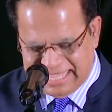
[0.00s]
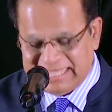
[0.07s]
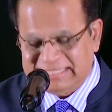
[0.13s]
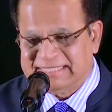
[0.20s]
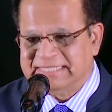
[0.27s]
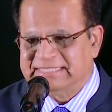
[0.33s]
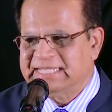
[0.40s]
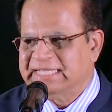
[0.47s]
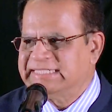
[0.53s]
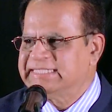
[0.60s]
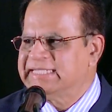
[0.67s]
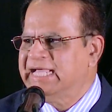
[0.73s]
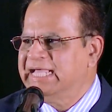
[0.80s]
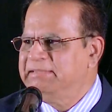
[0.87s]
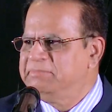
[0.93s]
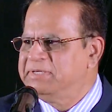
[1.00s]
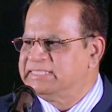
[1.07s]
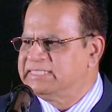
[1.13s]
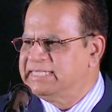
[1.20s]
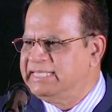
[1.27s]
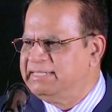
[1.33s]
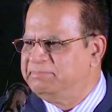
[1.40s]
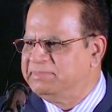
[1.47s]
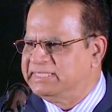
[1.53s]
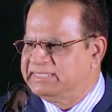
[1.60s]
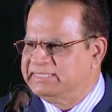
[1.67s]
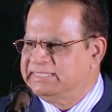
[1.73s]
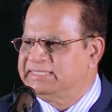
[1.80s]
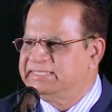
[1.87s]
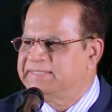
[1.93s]
Since our time is
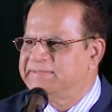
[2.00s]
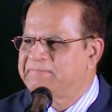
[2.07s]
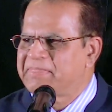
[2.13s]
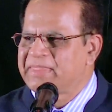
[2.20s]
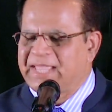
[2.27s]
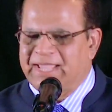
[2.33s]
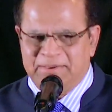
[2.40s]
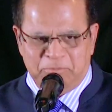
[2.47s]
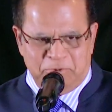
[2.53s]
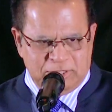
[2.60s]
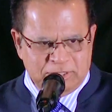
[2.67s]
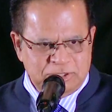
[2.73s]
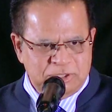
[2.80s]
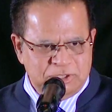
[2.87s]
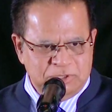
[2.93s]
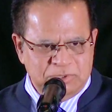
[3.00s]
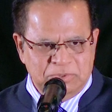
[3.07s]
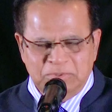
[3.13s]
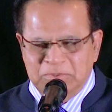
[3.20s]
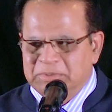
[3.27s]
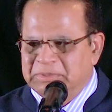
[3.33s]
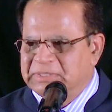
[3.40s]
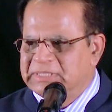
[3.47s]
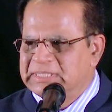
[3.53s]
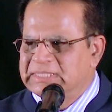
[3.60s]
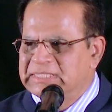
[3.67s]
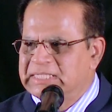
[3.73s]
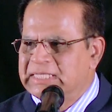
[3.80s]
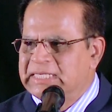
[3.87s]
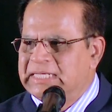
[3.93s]
limited, I want to
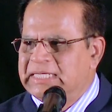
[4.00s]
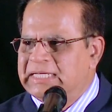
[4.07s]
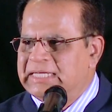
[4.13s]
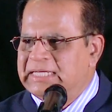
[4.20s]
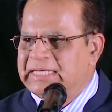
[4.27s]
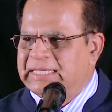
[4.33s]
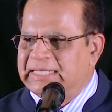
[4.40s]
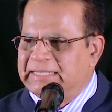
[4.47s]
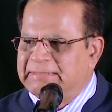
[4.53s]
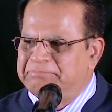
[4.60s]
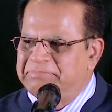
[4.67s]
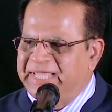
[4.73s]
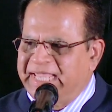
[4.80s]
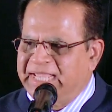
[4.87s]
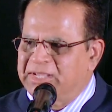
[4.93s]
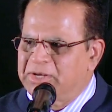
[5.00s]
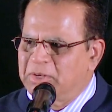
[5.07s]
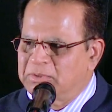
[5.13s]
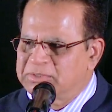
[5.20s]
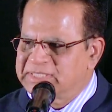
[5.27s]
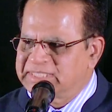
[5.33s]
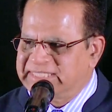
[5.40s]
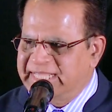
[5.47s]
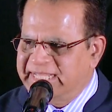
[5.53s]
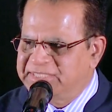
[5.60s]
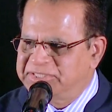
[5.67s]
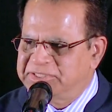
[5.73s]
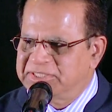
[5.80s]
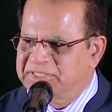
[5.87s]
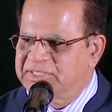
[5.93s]
uh, pay close
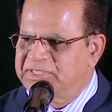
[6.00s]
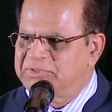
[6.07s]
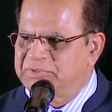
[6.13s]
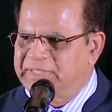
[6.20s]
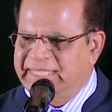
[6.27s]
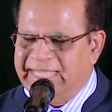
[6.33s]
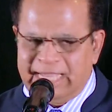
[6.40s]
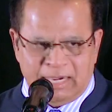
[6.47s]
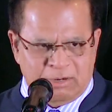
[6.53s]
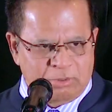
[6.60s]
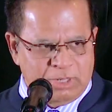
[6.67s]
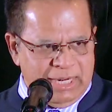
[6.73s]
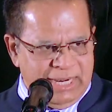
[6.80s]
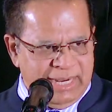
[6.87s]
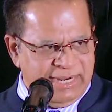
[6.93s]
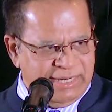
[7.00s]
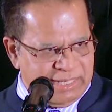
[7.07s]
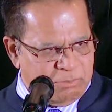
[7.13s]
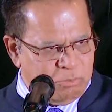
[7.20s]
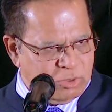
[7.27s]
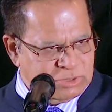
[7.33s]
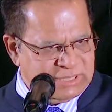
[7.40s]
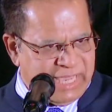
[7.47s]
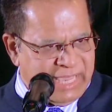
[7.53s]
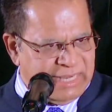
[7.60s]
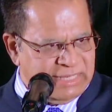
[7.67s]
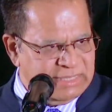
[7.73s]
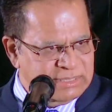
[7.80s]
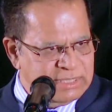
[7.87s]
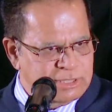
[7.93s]
attention to the outline that was
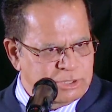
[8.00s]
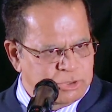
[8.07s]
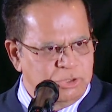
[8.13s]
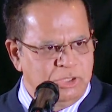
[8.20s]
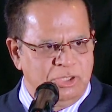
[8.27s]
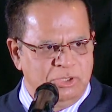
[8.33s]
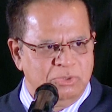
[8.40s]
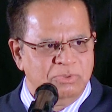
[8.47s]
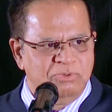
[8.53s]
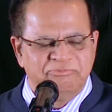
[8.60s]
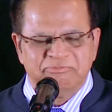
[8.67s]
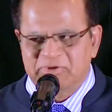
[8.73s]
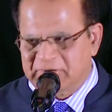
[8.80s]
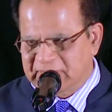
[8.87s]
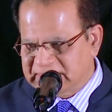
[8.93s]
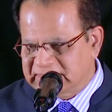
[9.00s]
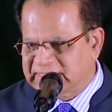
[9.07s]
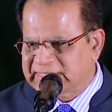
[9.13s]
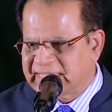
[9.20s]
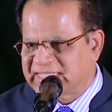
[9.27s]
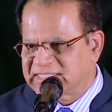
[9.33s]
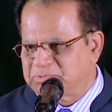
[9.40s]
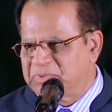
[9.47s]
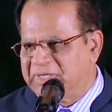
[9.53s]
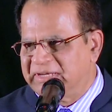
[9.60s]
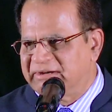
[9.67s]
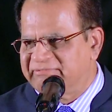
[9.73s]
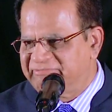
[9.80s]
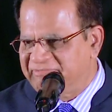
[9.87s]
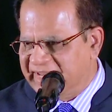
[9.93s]
handed to you for us as we
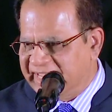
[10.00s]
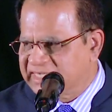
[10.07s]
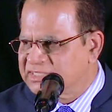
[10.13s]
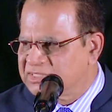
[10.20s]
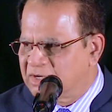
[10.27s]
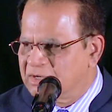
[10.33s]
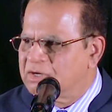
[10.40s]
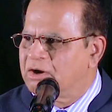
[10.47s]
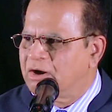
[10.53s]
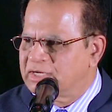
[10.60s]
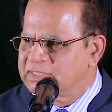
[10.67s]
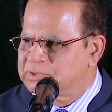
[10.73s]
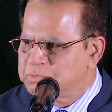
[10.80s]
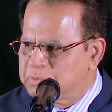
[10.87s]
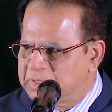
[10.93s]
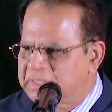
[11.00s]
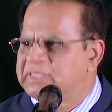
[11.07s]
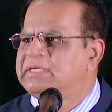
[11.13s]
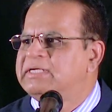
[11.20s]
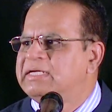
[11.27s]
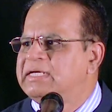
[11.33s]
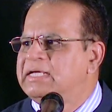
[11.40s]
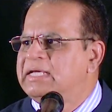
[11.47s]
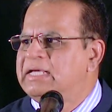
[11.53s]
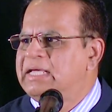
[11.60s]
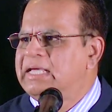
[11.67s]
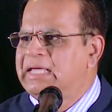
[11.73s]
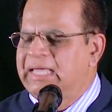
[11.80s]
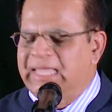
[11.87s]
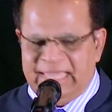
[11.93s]
reflect on God's Word
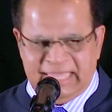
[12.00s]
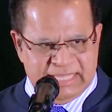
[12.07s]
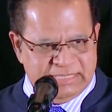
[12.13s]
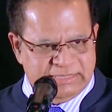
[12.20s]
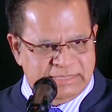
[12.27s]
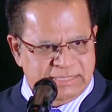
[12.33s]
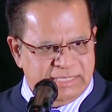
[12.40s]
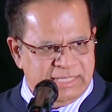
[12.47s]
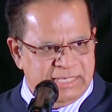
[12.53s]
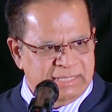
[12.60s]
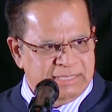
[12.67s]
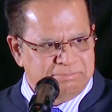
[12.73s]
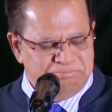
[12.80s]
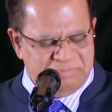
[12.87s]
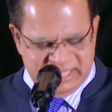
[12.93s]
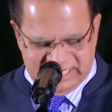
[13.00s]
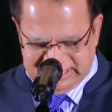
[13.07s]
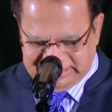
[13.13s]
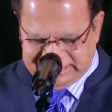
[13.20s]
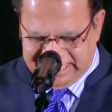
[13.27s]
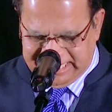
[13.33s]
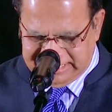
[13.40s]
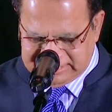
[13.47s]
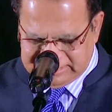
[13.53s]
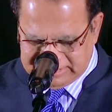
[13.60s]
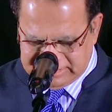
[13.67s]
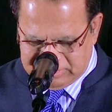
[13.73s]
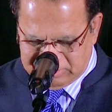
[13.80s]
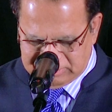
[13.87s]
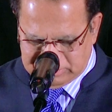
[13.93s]
and uh, meditate
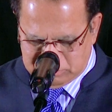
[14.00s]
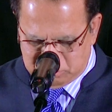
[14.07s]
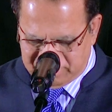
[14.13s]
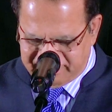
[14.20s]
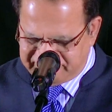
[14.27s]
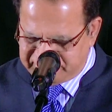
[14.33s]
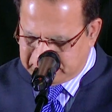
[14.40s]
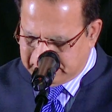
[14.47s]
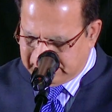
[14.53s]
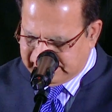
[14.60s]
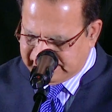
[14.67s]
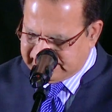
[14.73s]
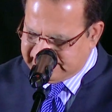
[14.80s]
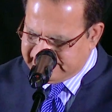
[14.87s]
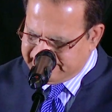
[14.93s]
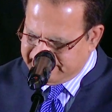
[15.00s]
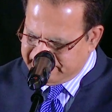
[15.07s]
on the Word of God